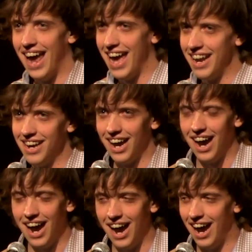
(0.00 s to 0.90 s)
And
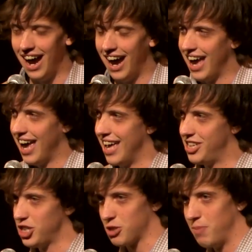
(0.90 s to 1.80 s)

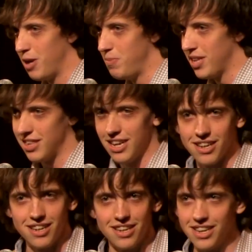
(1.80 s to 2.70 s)
it just made me
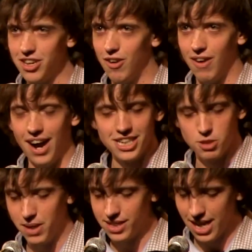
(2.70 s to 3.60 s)
think, you know, I
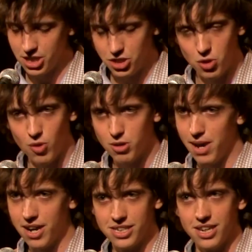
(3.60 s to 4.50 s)
spent that short
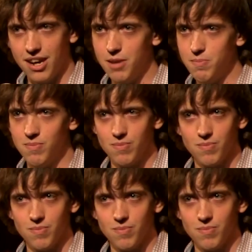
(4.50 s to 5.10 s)
amount of time,